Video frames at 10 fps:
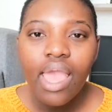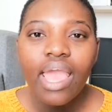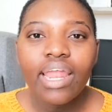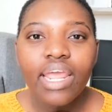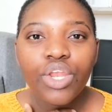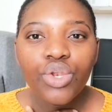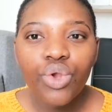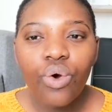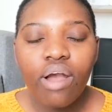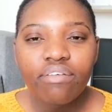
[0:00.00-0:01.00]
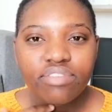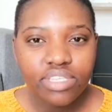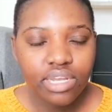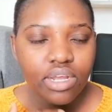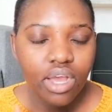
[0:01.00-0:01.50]
And I know I've
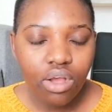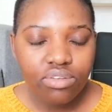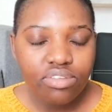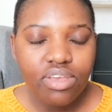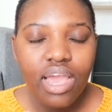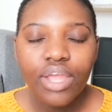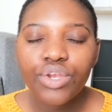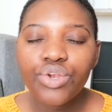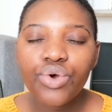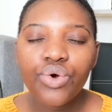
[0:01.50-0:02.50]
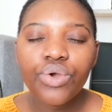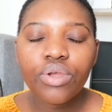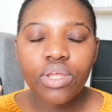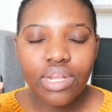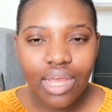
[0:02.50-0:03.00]
done accounting. I know
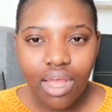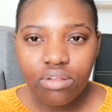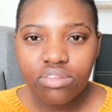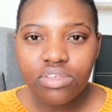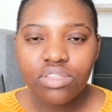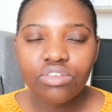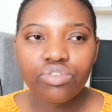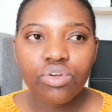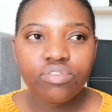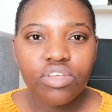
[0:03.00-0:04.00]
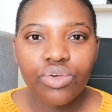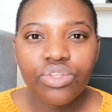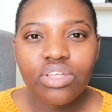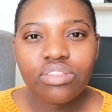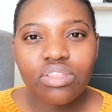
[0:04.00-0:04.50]
in accounting they sort of tell you
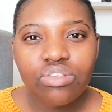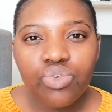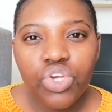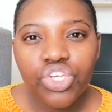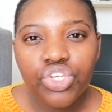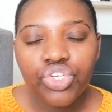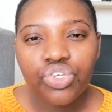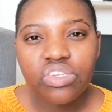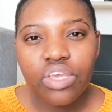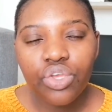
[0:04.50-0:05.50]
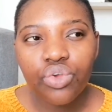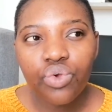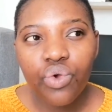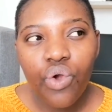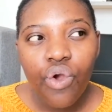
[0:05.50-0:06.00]
that this question should take
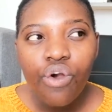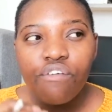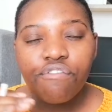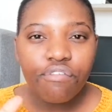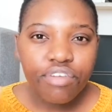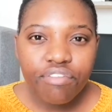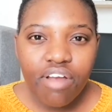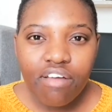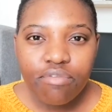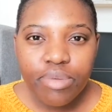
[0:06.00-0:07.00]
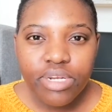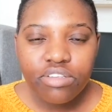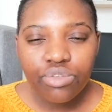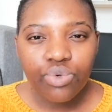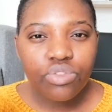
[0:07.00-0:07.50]
you 55
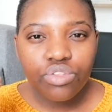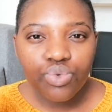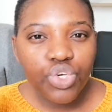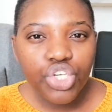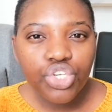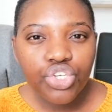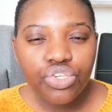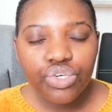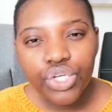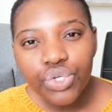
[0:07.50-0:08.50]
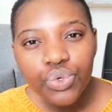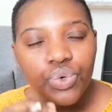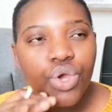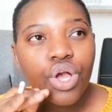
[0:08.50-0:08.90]
minutes or this question should take you